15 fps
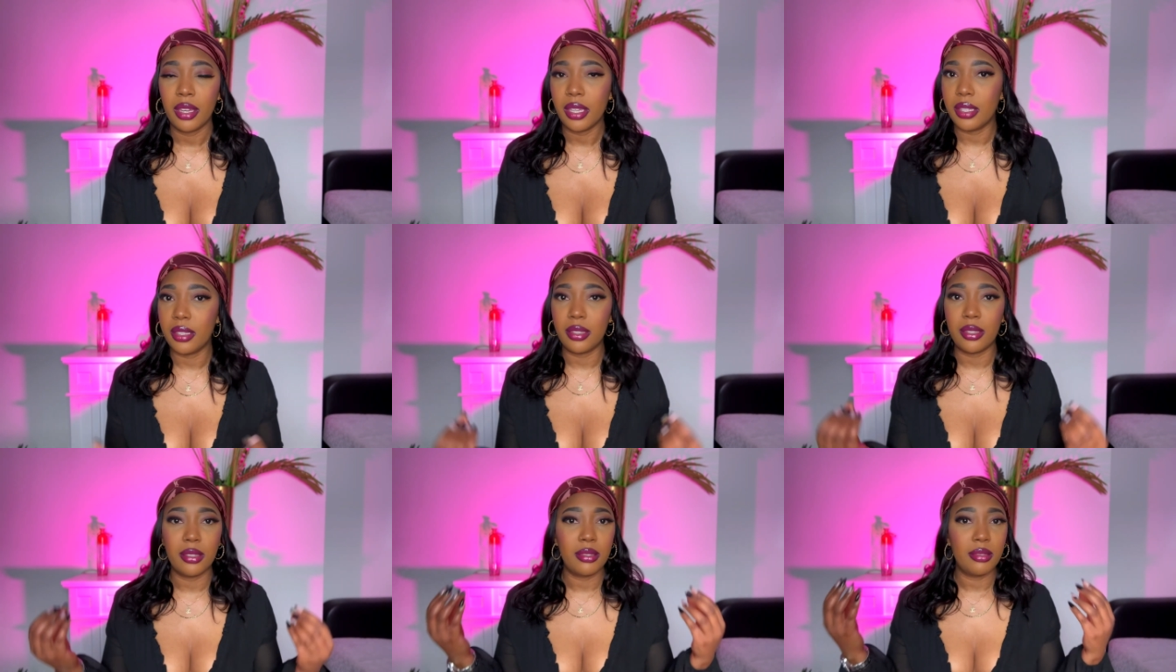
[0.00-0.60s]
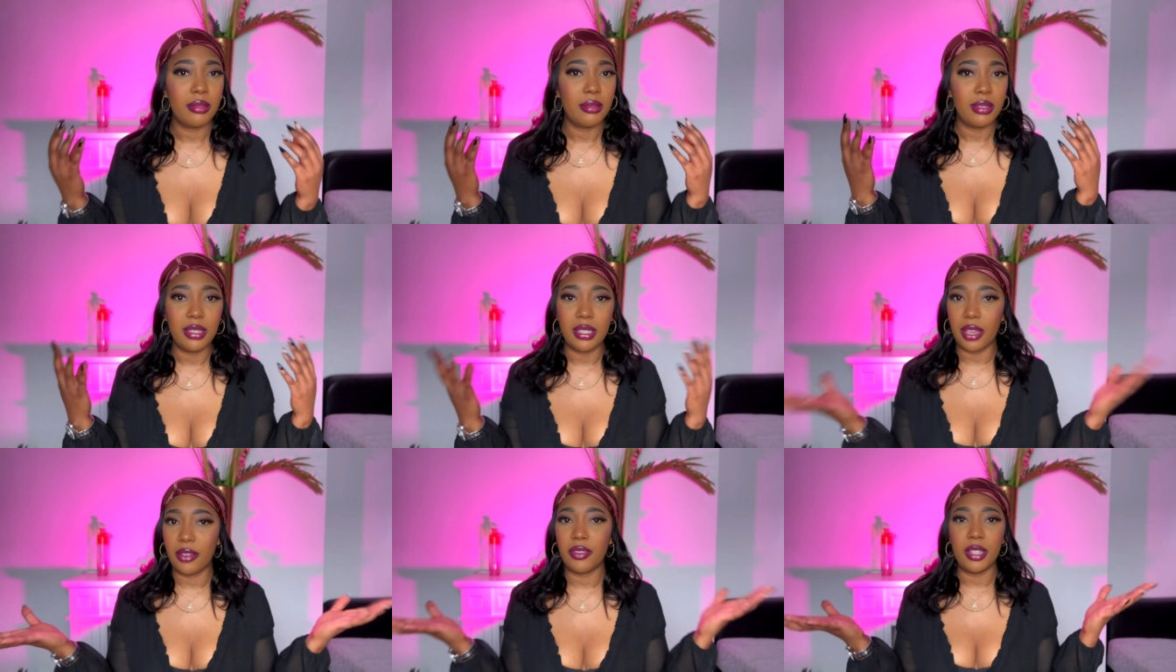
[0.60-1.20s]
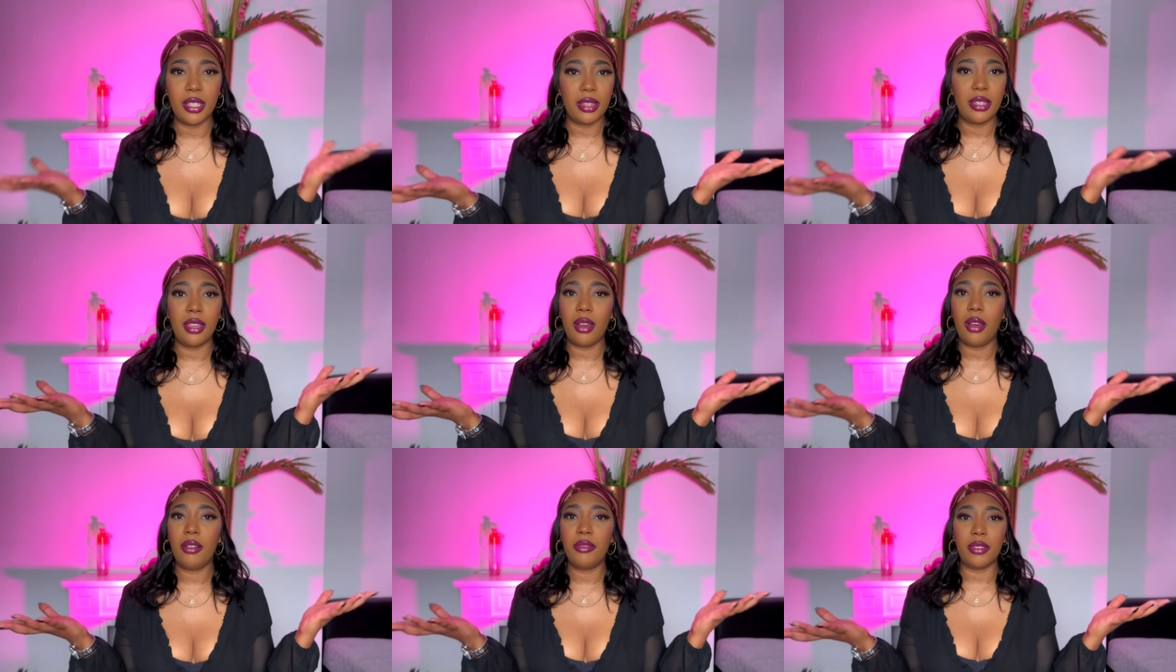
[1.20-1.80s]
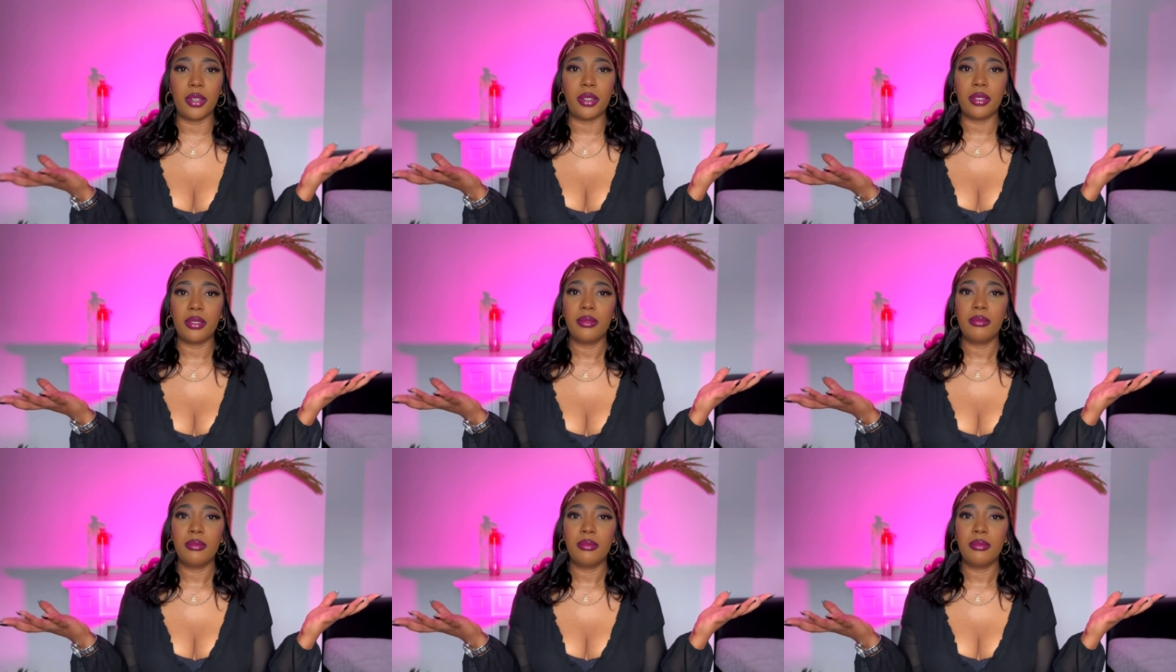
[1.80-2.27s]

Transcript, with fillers: is definitely over.